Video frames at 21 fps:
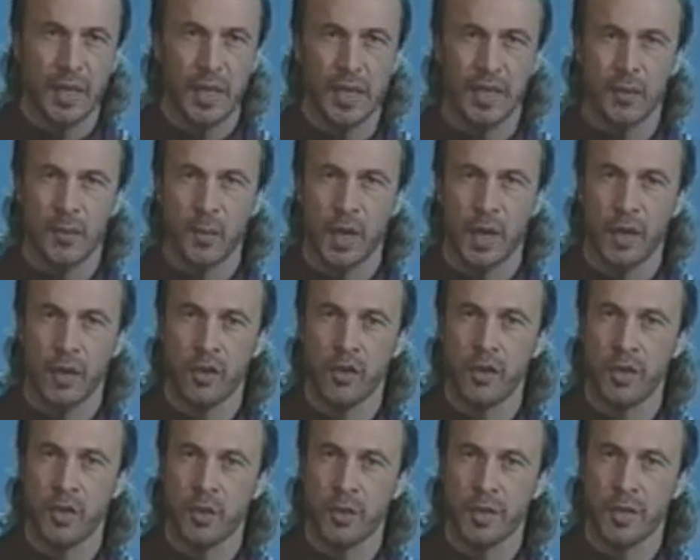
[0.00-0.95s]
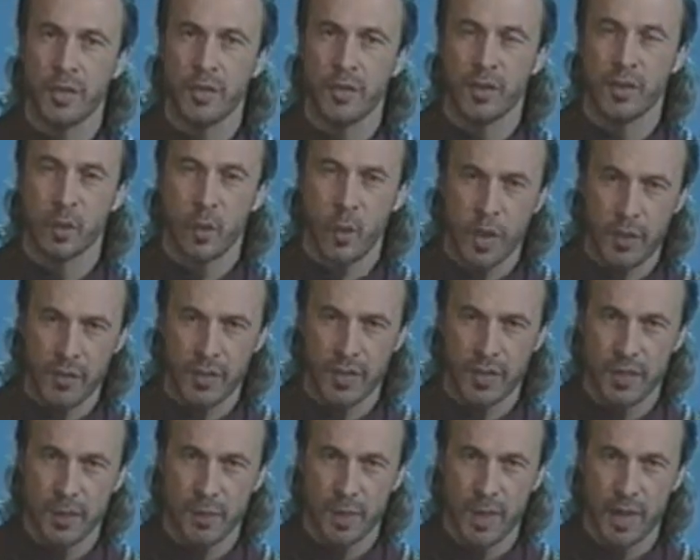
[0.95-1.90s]
is where you're using quavers
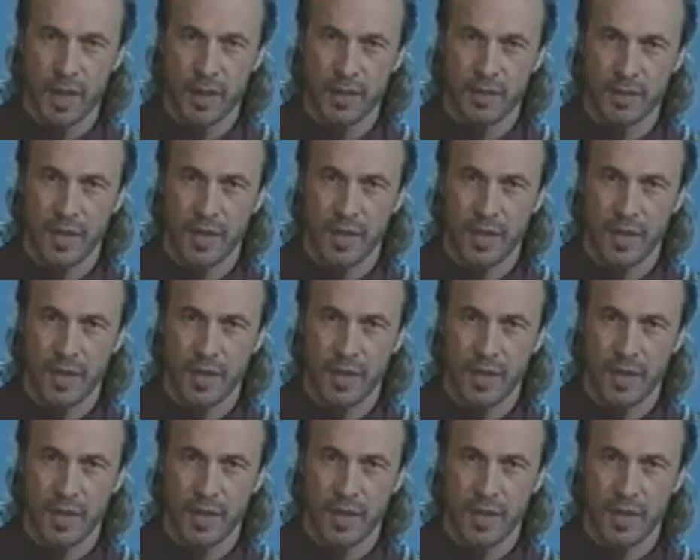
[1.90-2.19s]
in the bar,